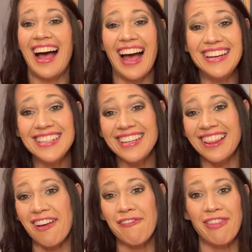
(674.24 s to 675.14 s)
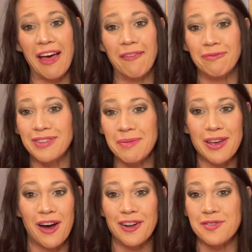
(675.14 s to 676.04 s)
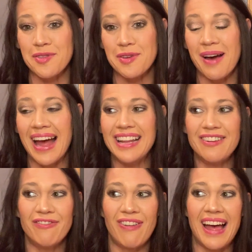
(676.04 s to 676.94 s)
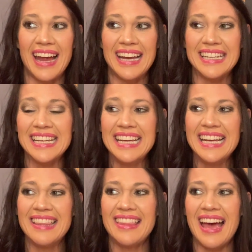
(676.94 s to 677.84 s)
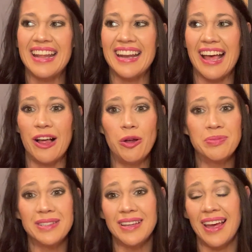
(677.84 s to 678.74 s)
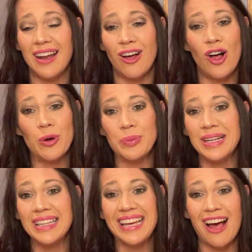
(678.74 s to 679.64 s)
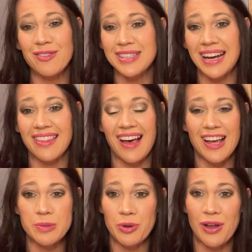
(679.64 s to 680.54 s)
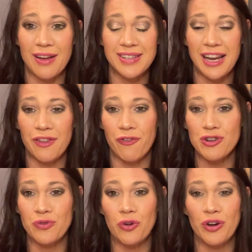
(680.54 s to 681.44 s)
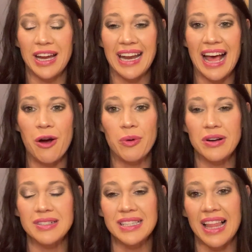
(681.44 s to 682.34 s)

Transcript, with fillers: I didn't love them, to be honest with you. I didn't find that it helped at all, really, outside of the hospital, outside of the first 48 hours.